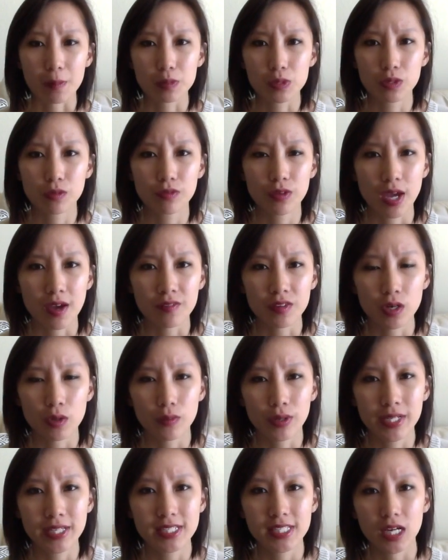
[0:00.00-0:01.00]
So if you haven't
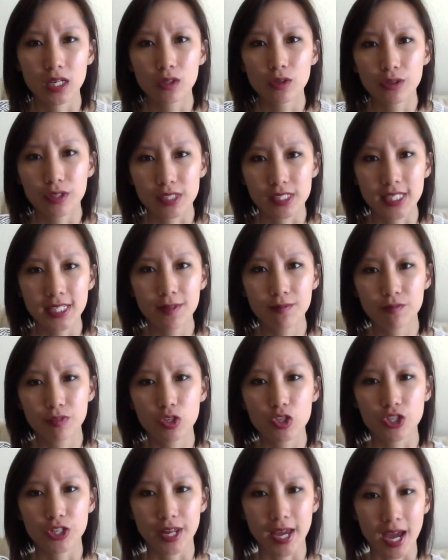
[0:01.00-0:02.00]
already downloaded the Team
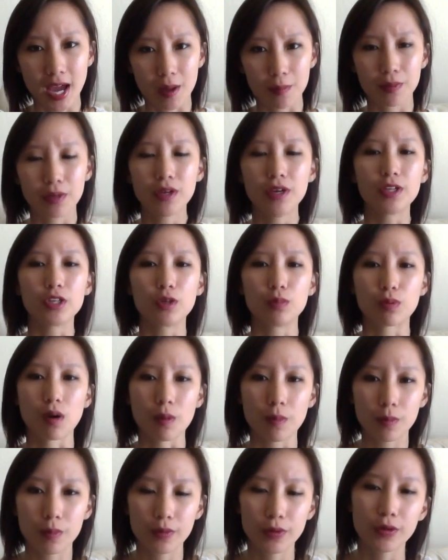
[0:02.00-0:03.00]
Fusion app, you
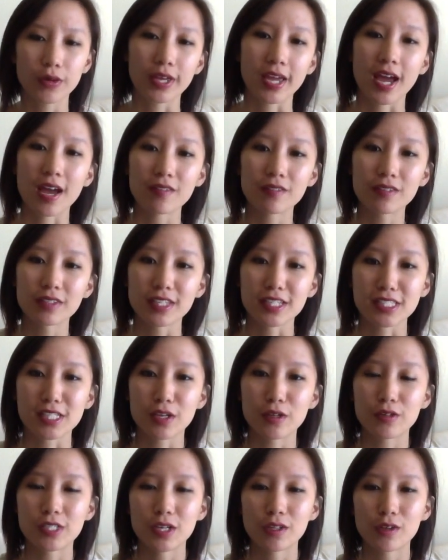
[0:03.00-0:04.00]
probably already have it. That's how
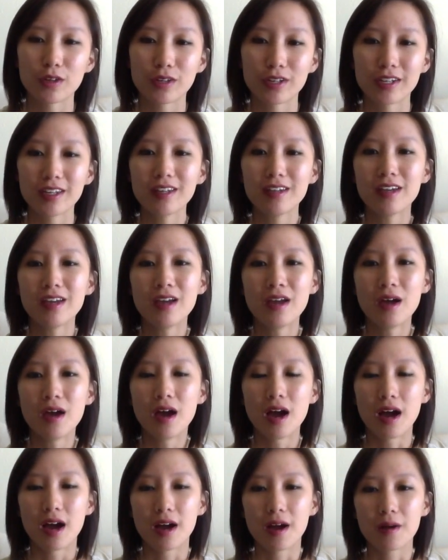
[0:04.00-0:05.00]
you downloaded it.
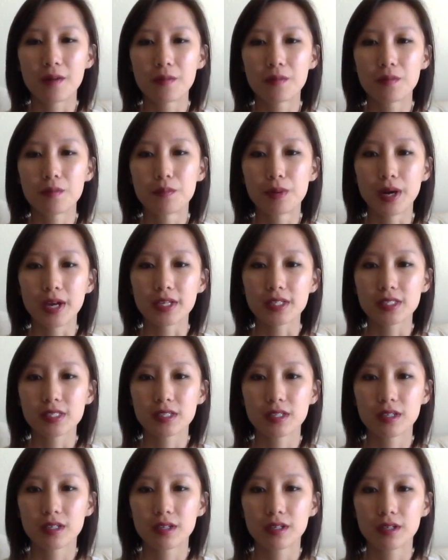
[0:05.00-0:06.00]
But
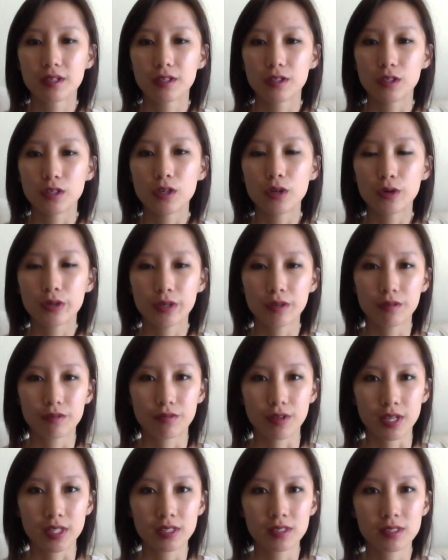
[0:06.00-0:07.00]
you can go to
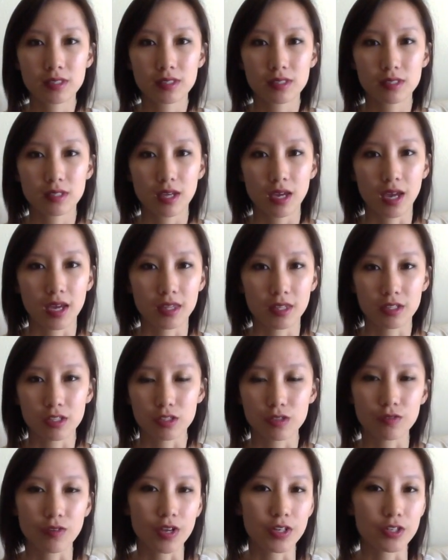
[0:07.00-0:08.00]
events and then
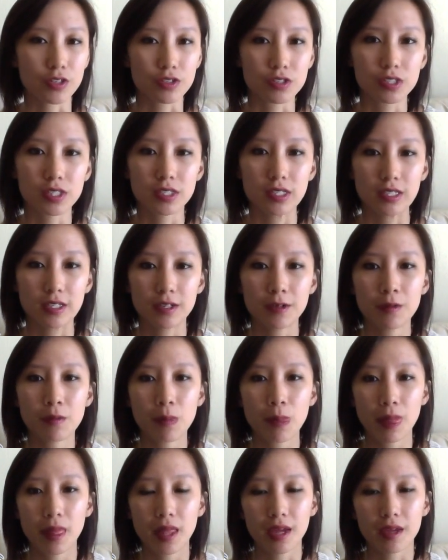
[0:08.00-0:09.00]
just find your city
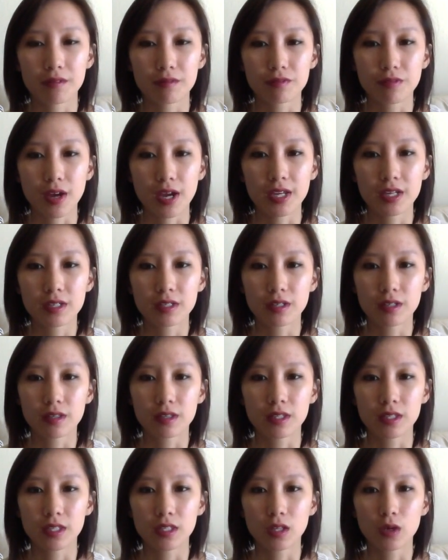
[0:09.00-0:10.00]
and find
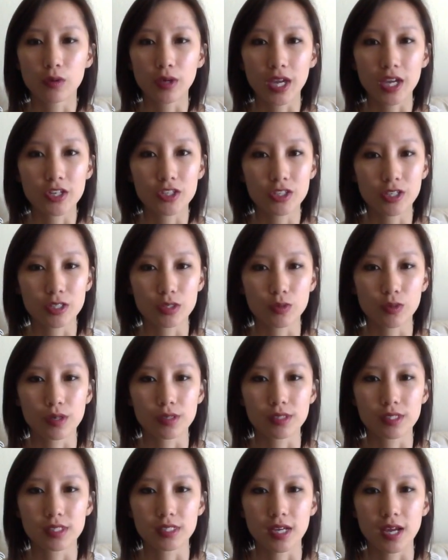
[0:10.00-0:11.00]
the location as well
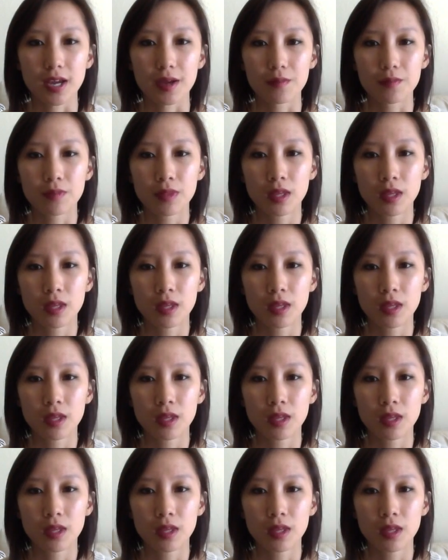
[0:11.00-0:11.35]
as the time.